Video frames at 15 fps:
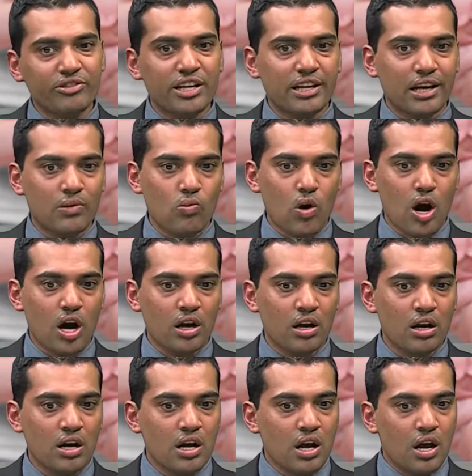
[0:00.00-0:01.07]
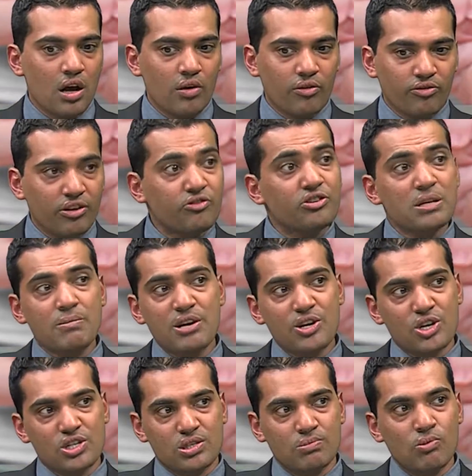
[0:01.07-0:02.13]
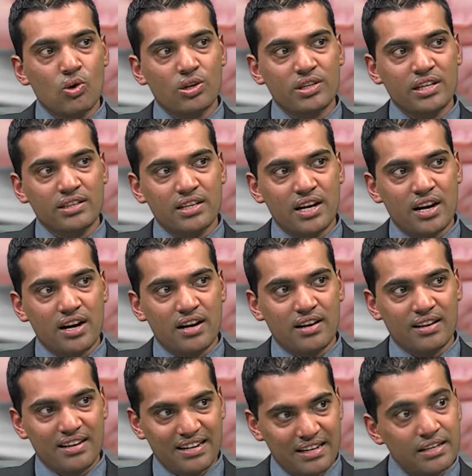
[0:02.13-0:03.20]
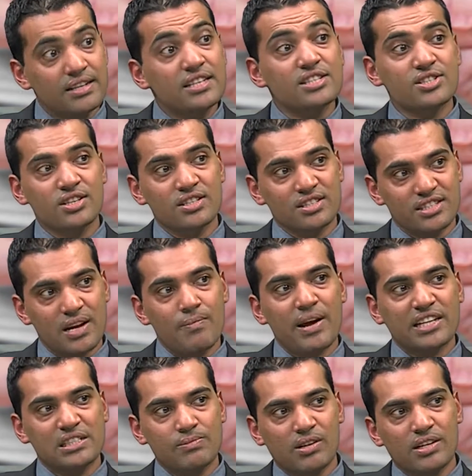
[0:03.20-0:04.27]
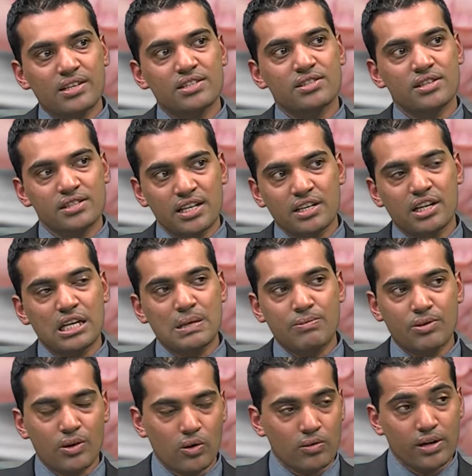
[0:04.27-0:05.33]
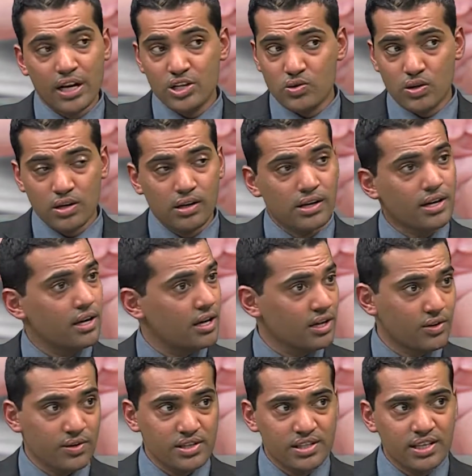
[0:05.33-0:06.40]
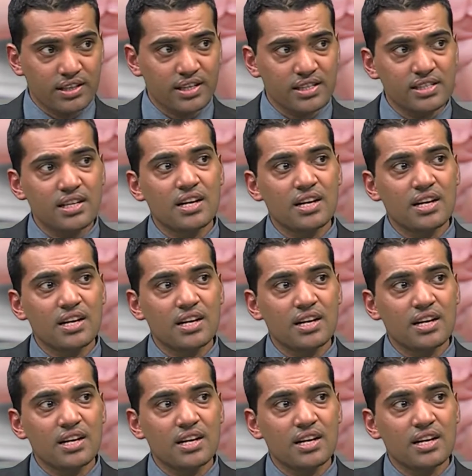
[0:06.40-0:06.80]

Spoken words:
they can walk 50 meters more than their distance, their maximal distance, and keep gradually increasing this.